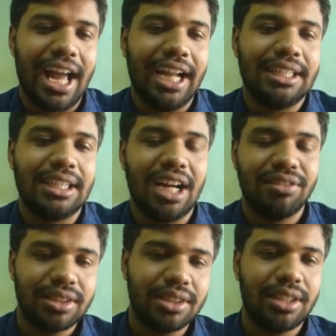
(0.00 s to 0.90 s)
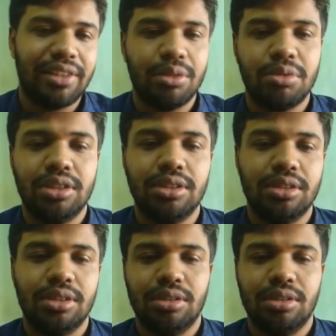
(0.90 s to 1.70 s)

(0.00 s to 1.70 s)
and after everyone